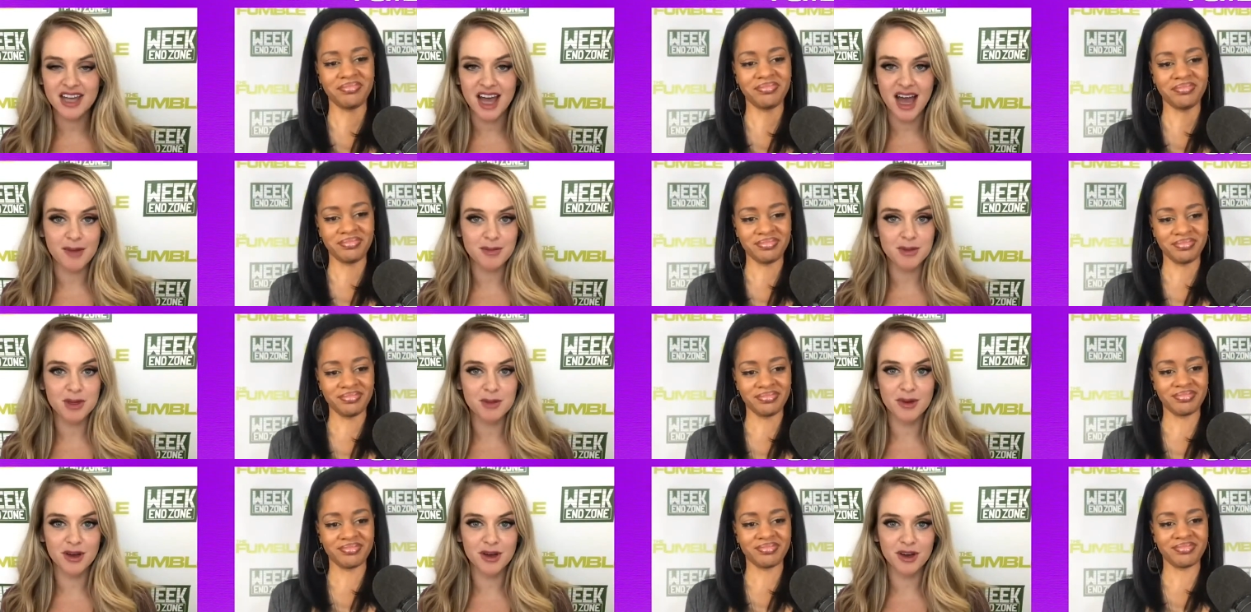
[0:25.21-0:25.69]

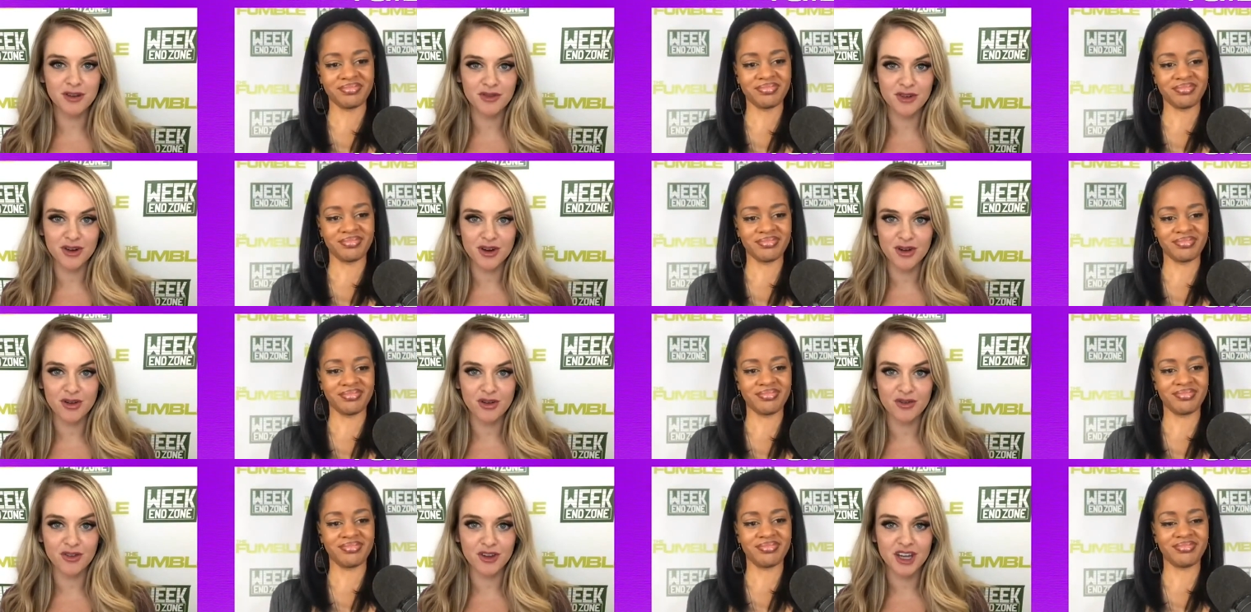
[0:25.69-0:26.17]
Speaker 1: Tap the bell
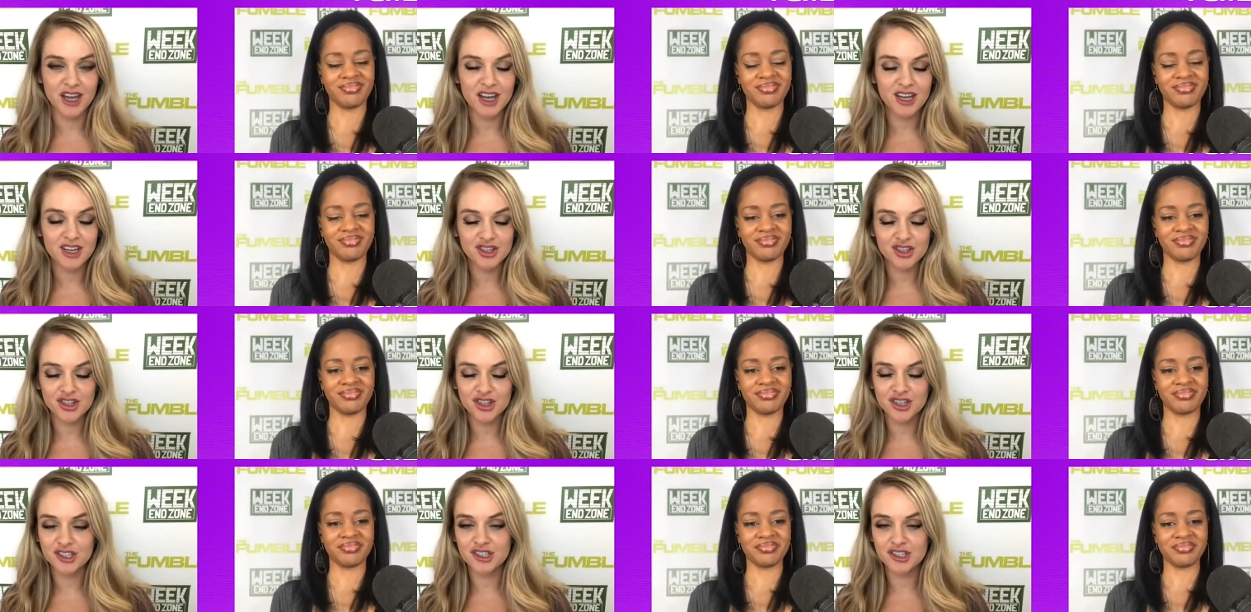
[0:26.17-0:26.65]
for
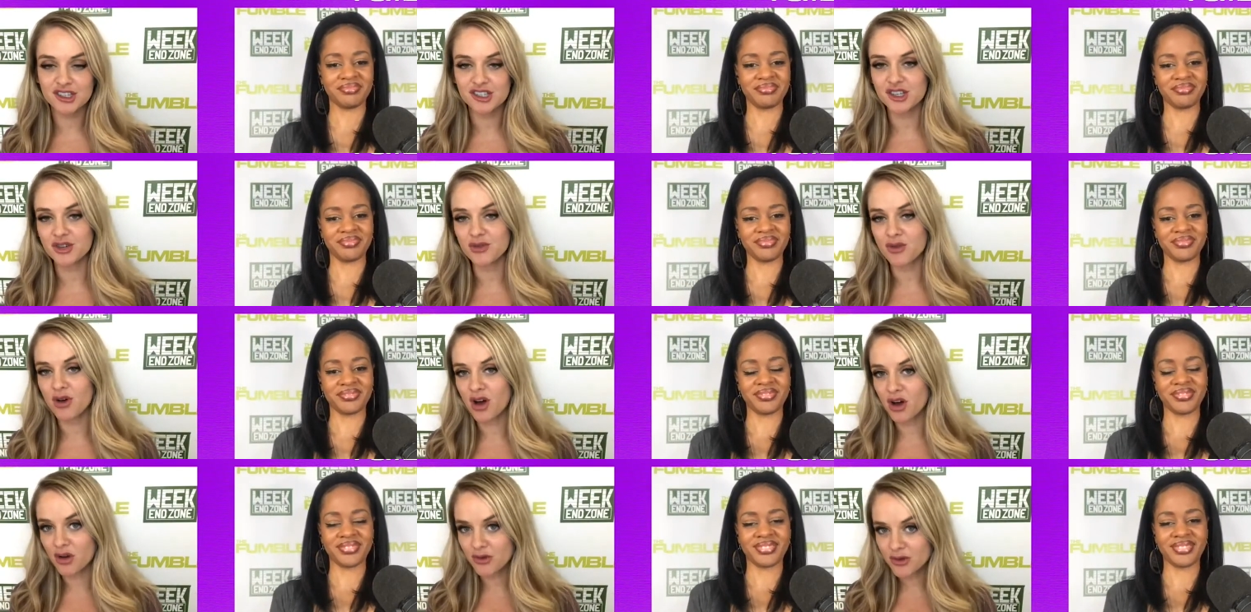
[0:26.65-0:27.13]
notifications
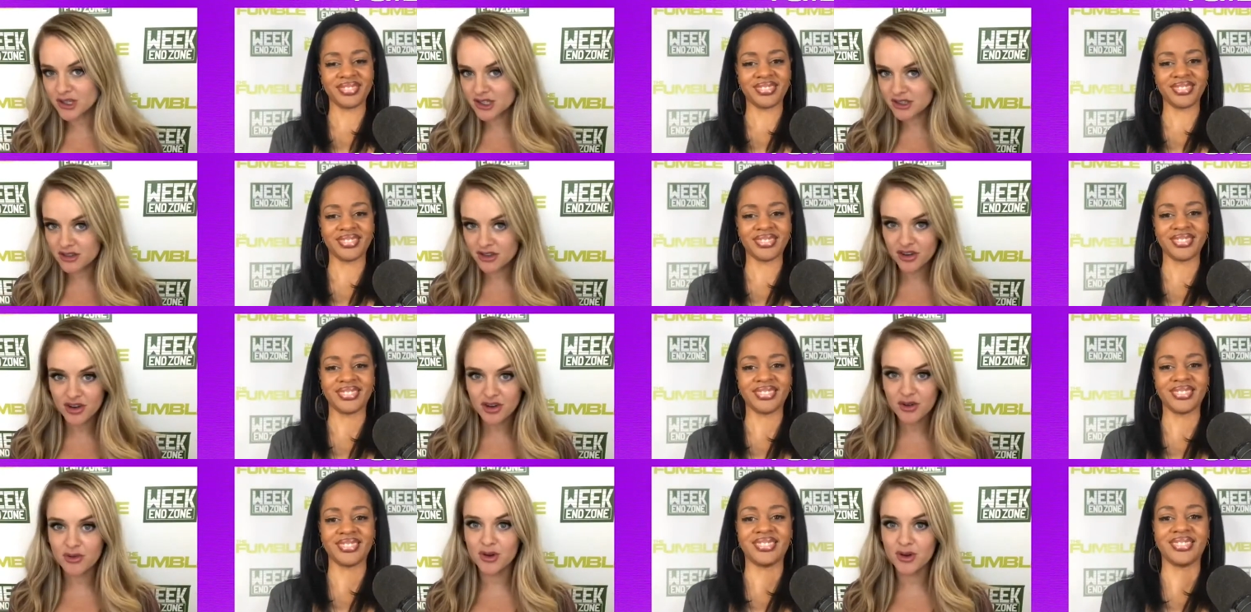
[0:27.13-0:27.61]
so you
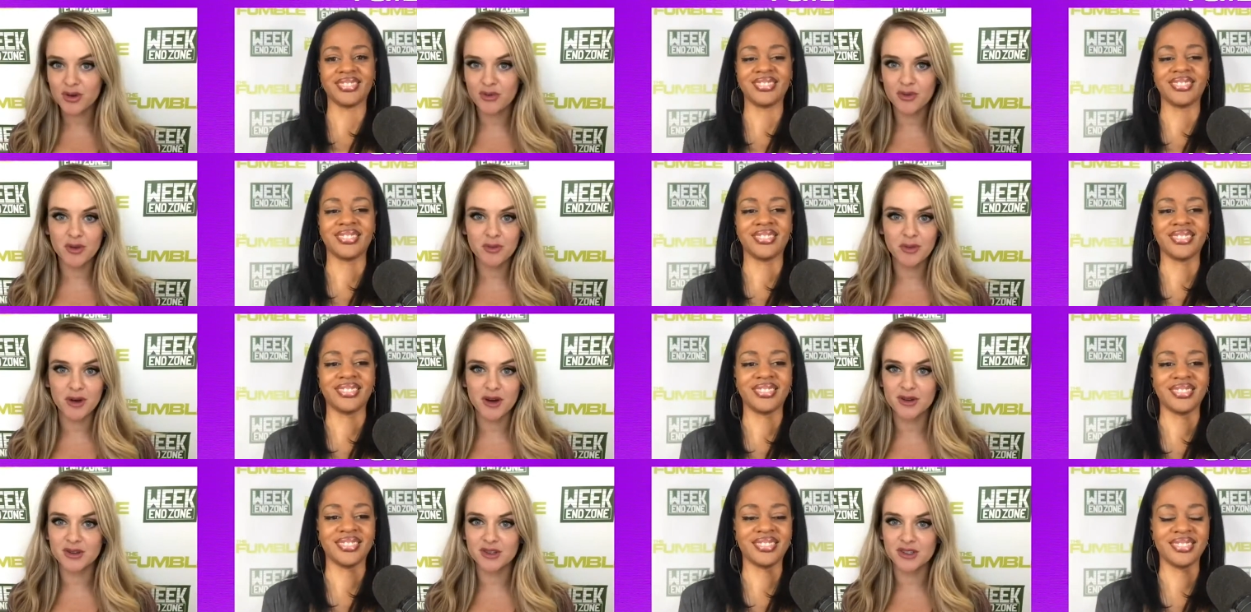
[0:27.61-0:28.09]
always know when
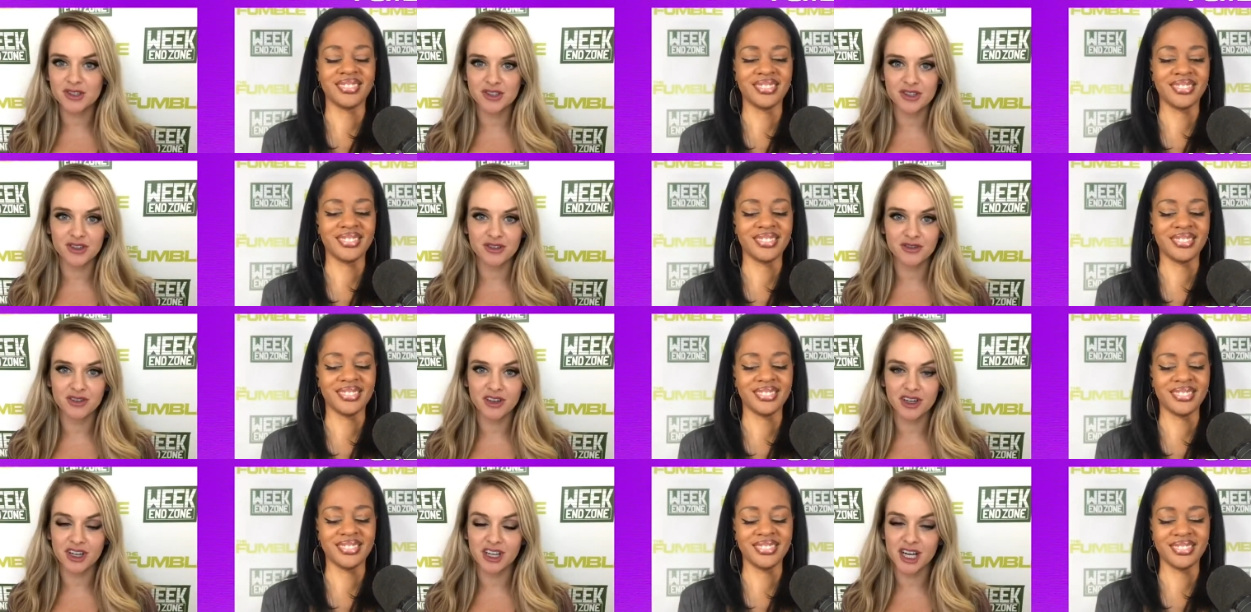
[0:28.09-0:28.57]
we post a
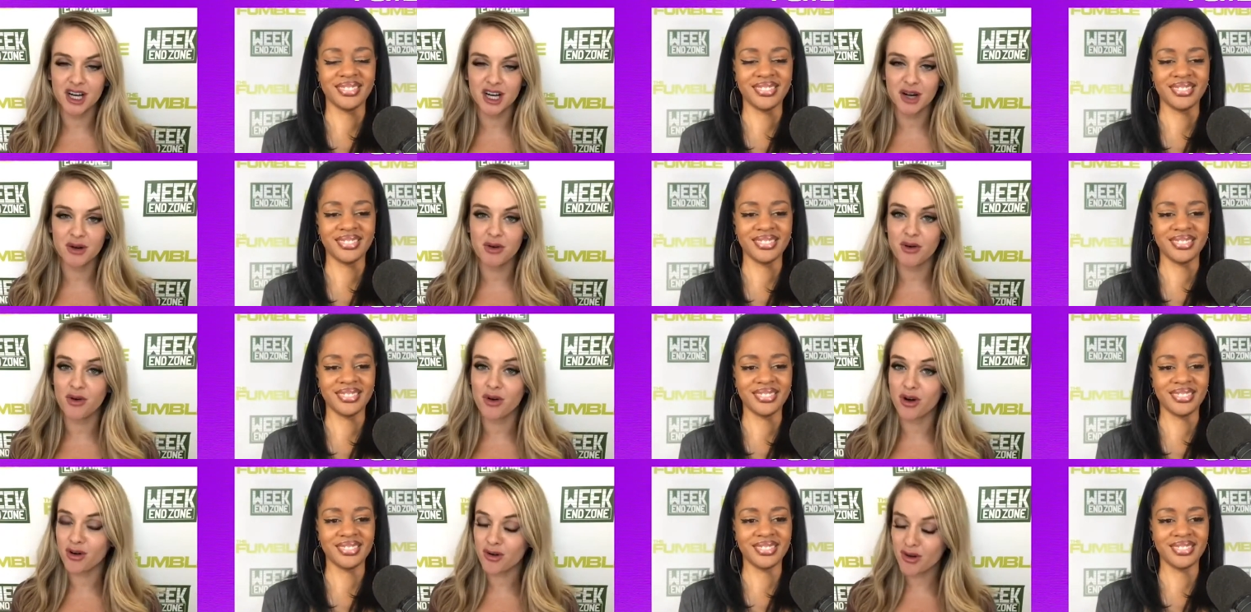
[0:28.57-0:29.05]
new
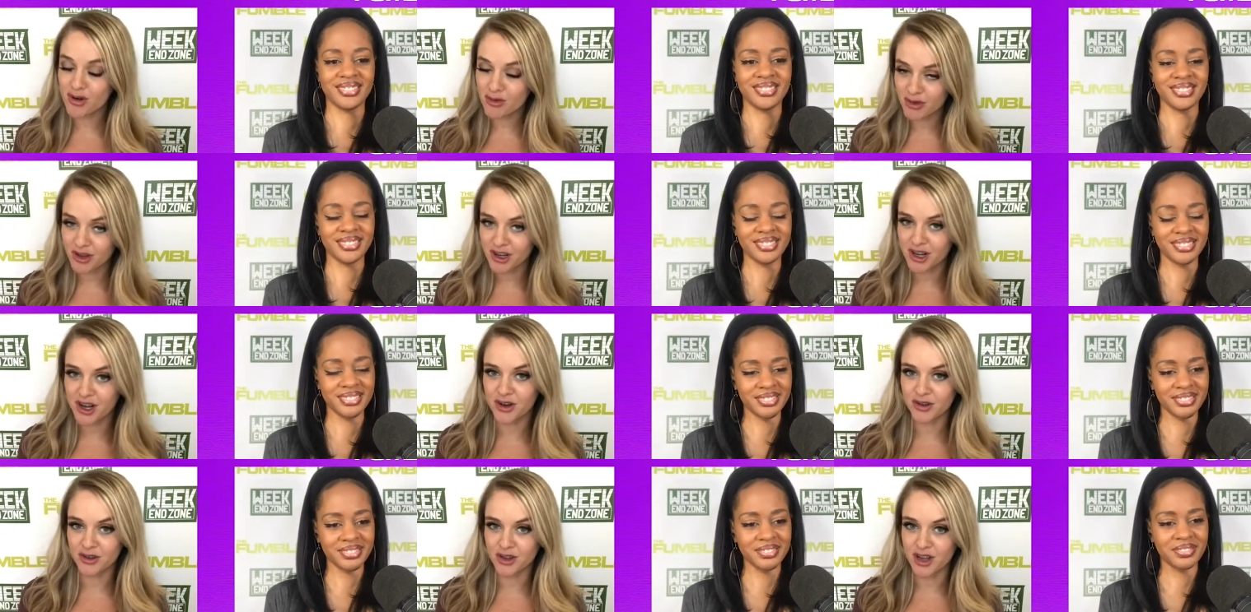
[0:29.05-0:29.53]
video or
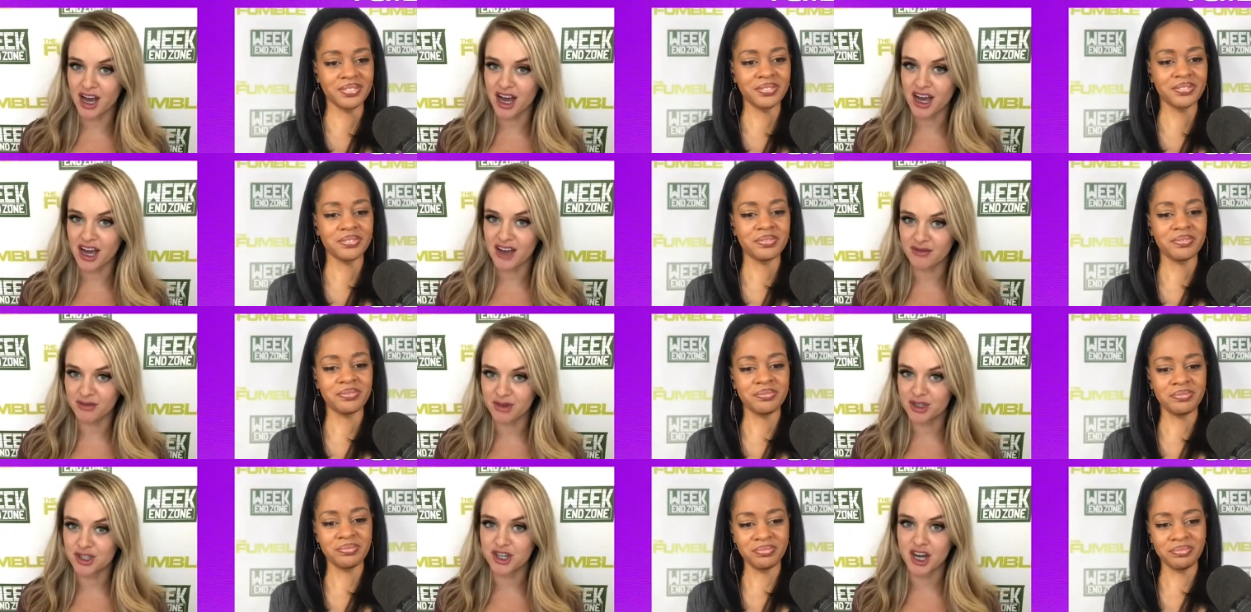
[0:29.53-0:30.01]
when we go
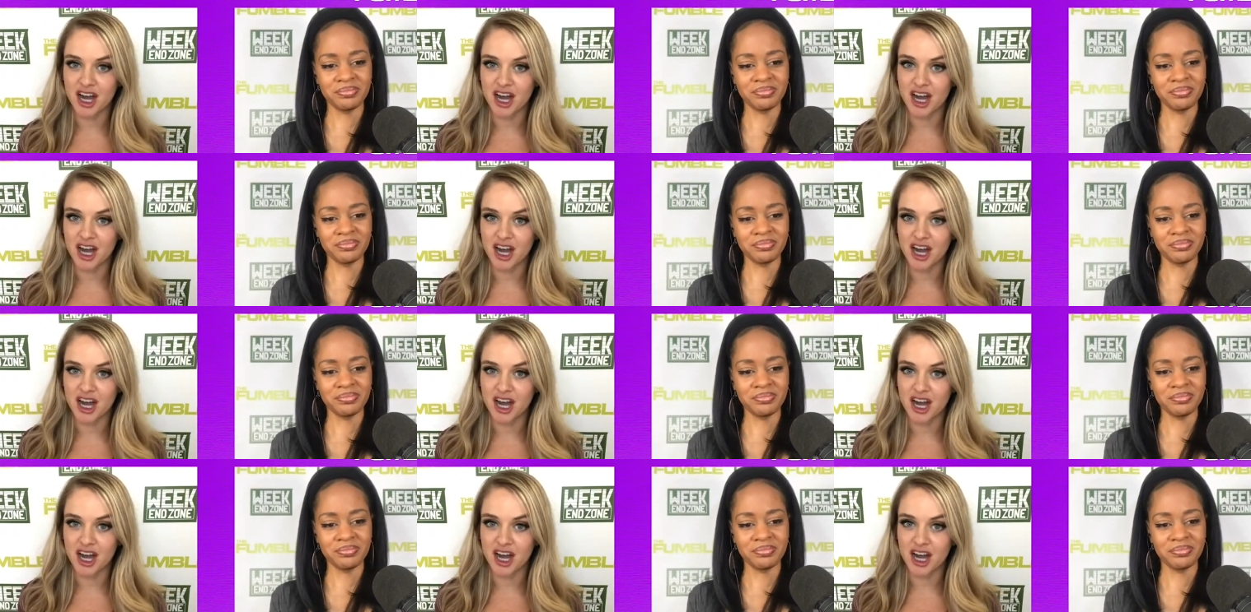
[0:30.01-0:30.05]
live,